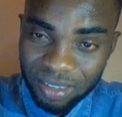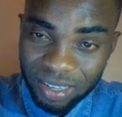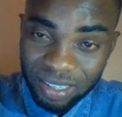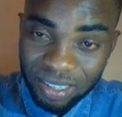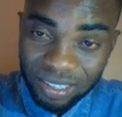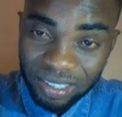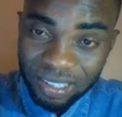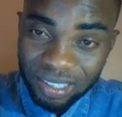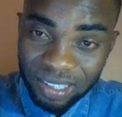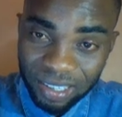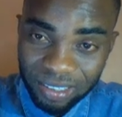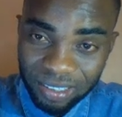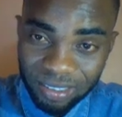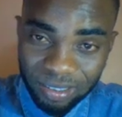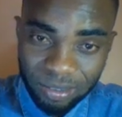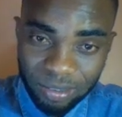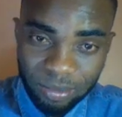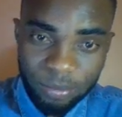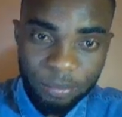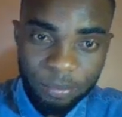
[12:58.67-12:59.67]

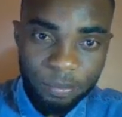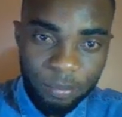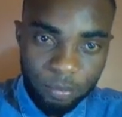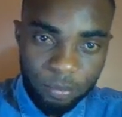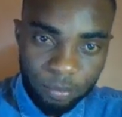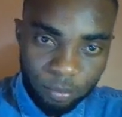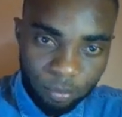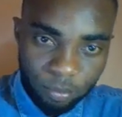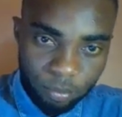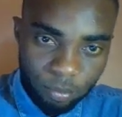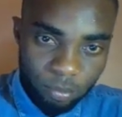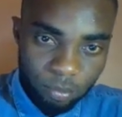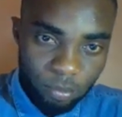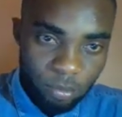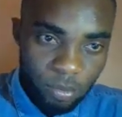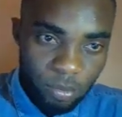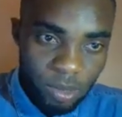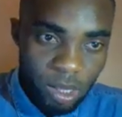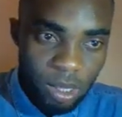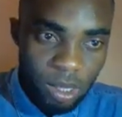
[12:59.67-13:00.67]
1830s
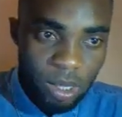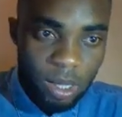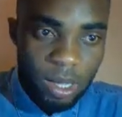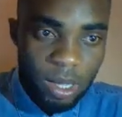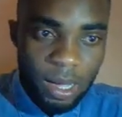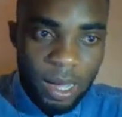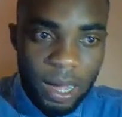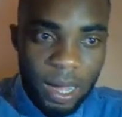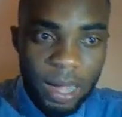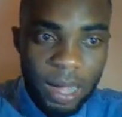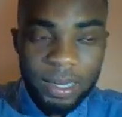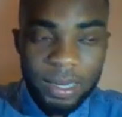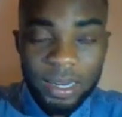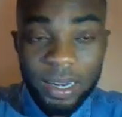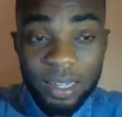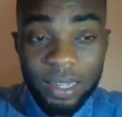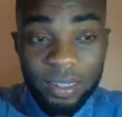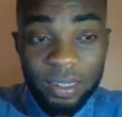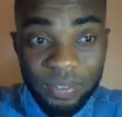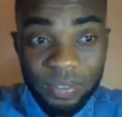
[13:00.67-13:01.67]
and the
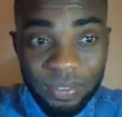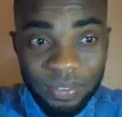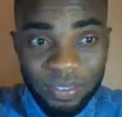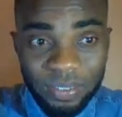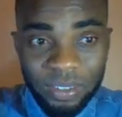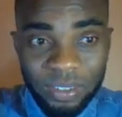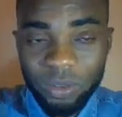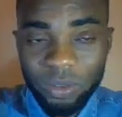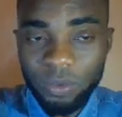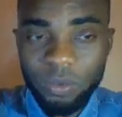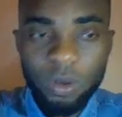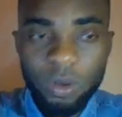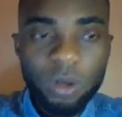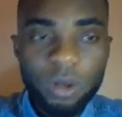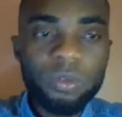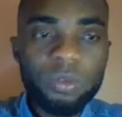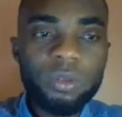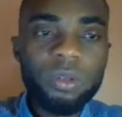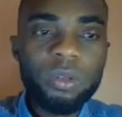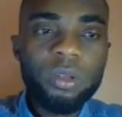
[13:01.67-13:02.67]
1950s, of
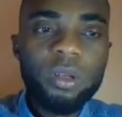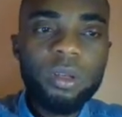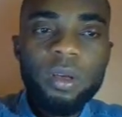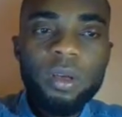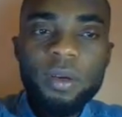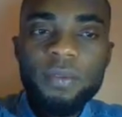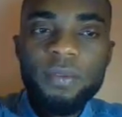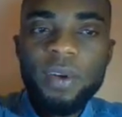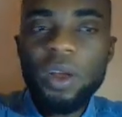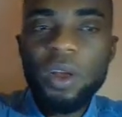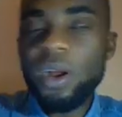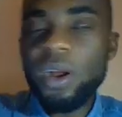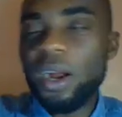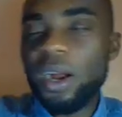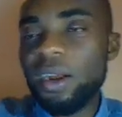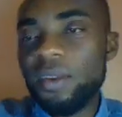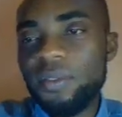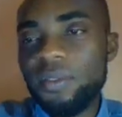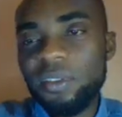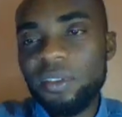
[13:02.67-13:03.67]
course. Falola
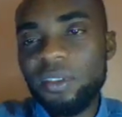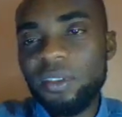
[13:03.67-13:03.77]
reveals the